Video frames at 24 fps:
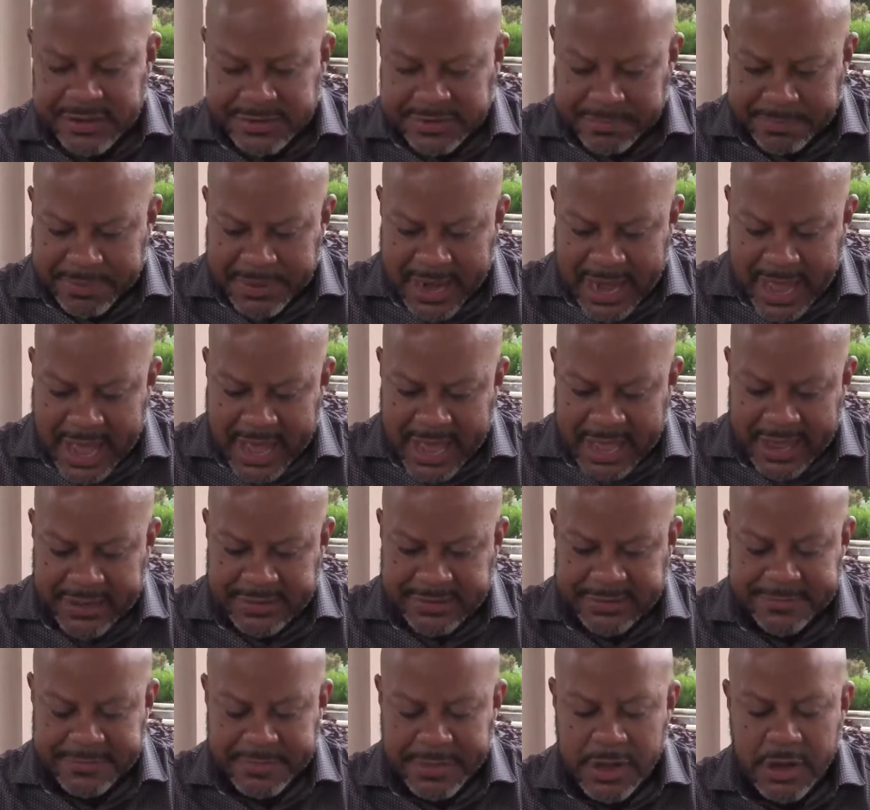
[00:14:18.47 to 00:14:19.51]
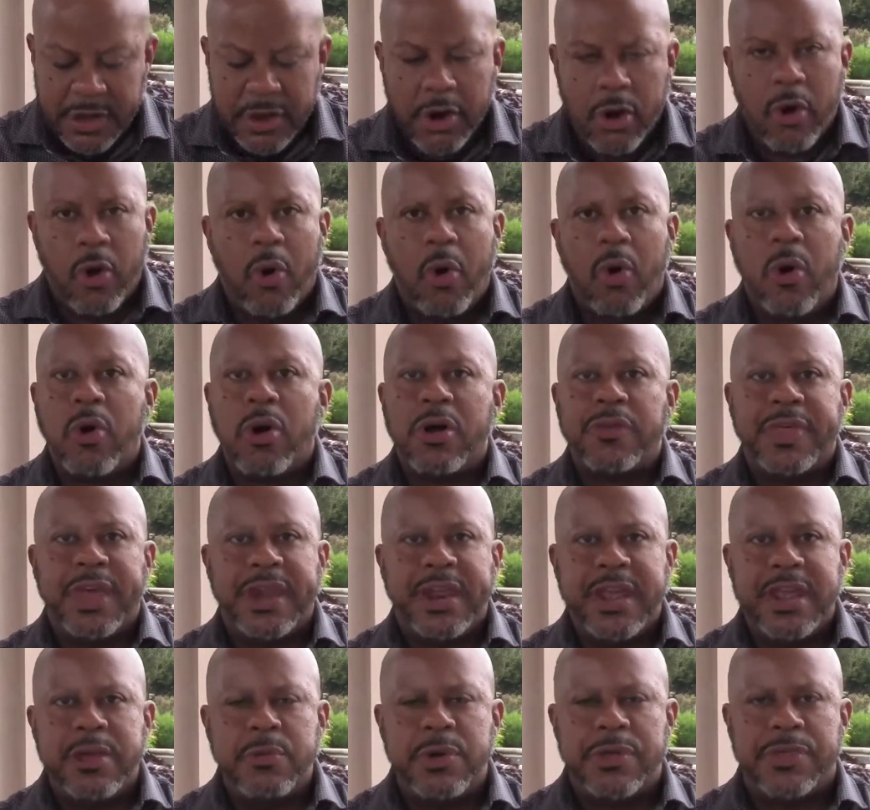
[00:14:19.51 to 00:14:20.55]
supplies or
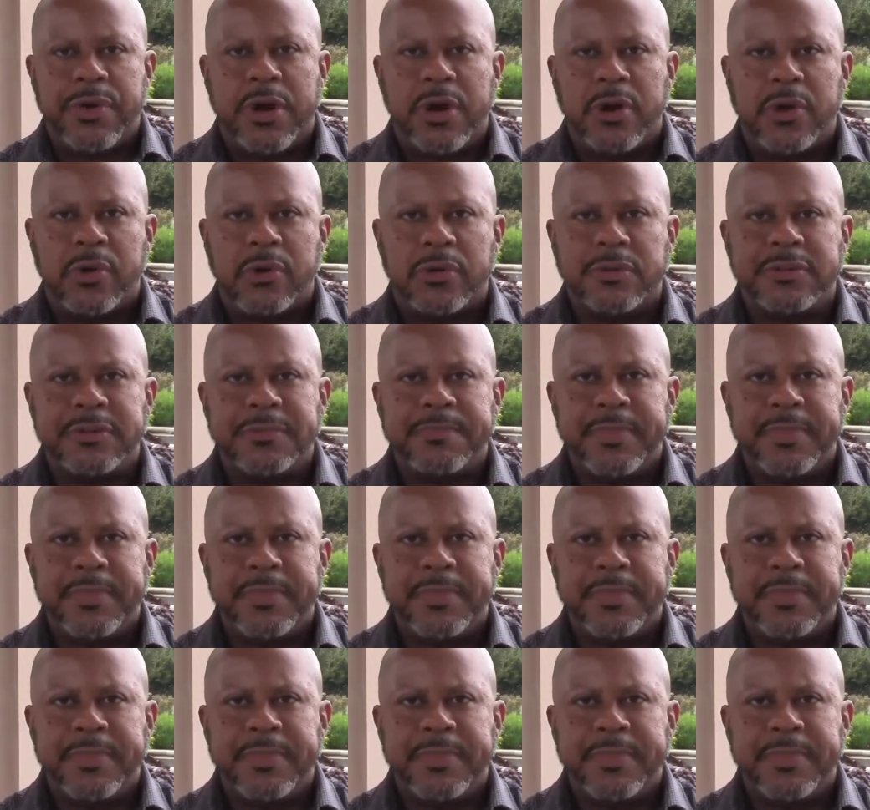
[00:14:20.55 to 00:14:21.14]
that He withholds.